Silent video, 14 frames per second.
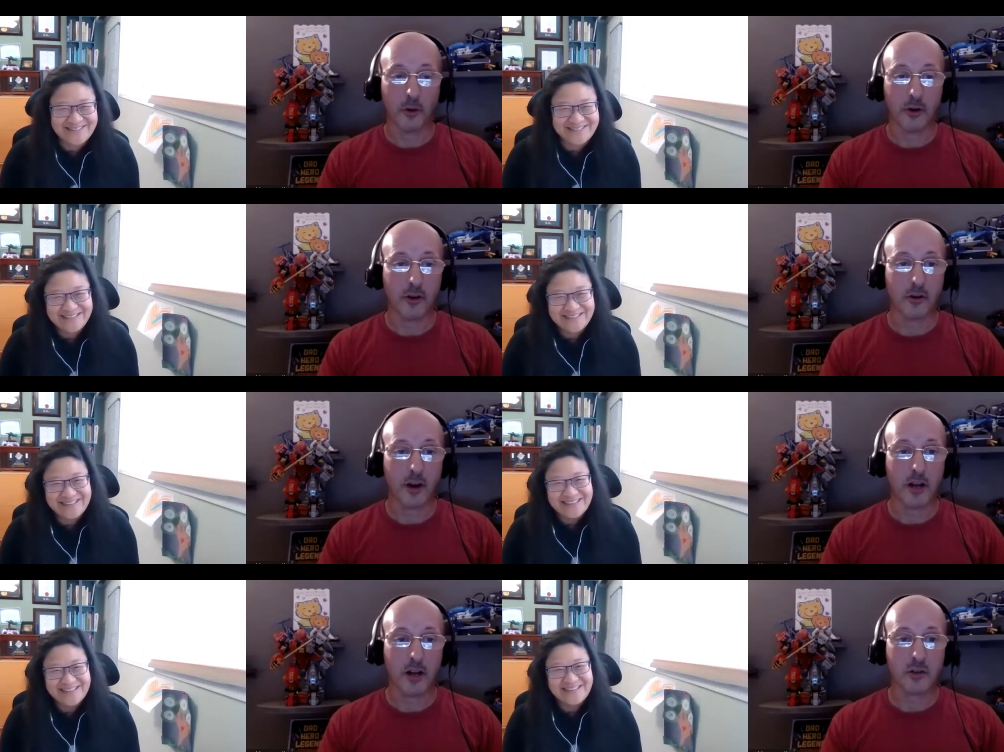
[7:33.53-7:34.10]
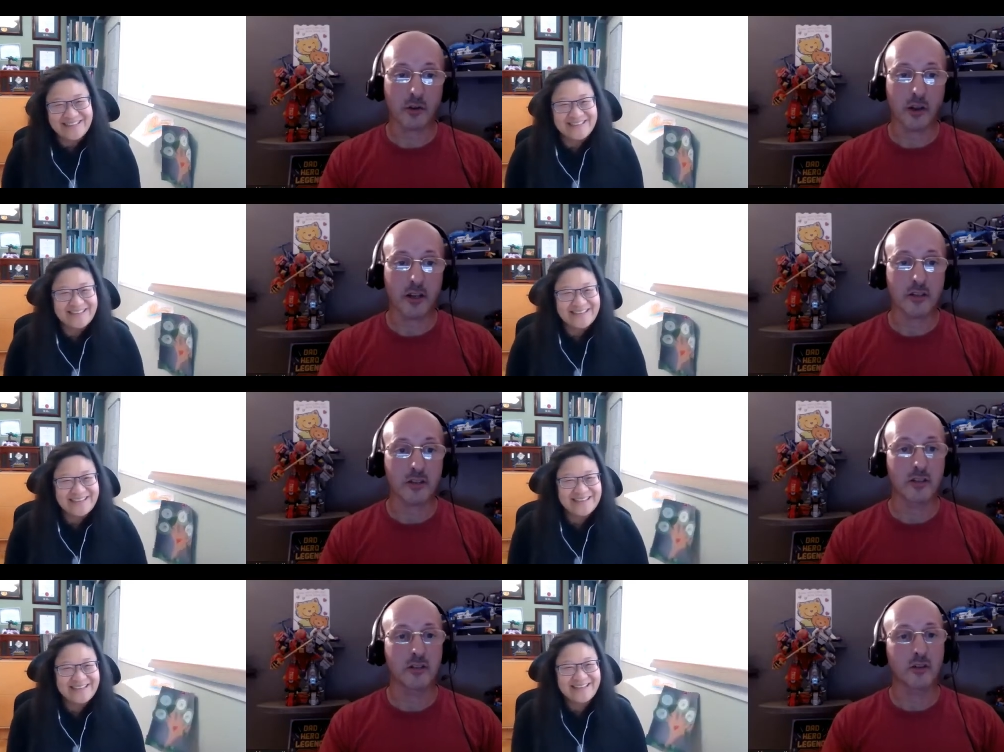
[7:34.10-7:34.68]
Speaker 1: well,
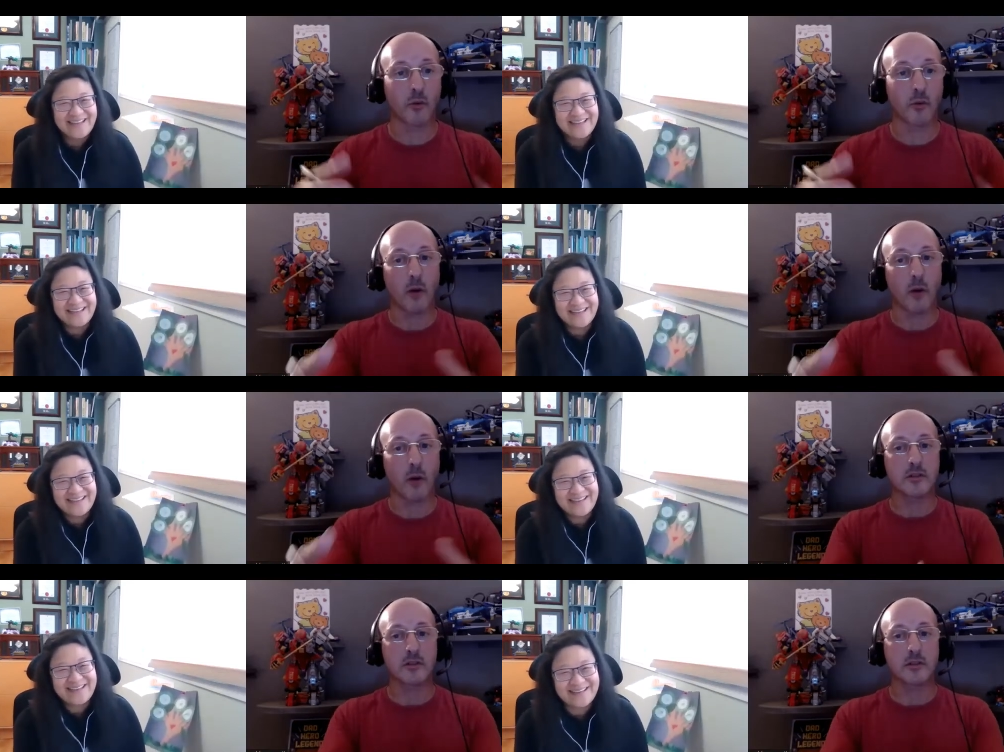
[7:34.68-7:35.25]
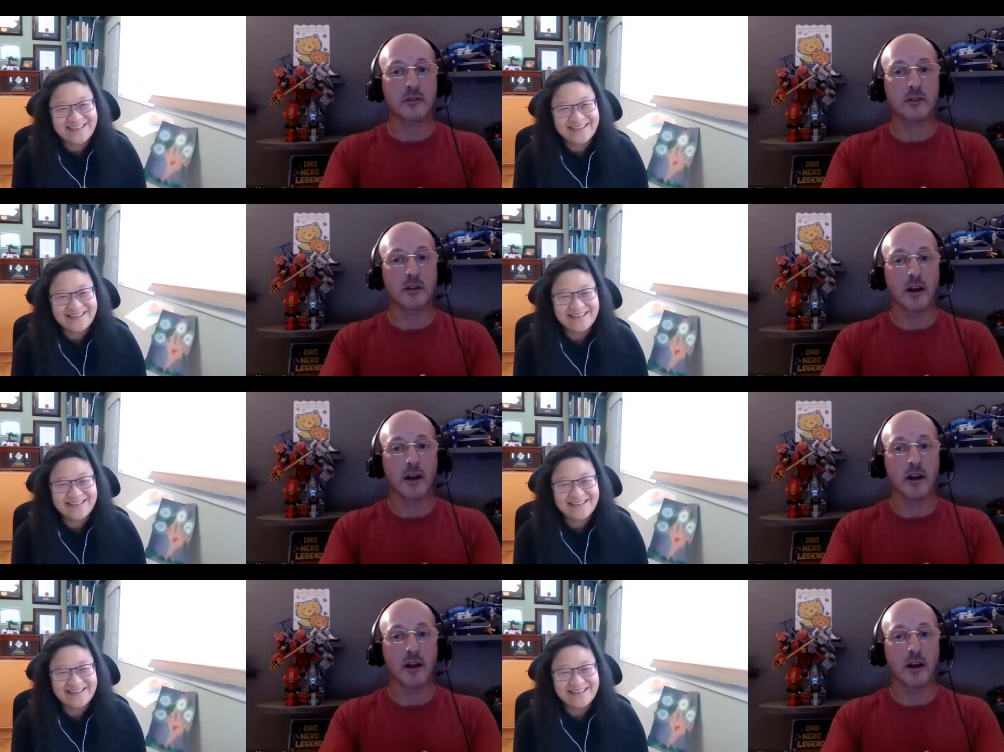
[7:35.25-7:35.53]
congratulations. So, what was,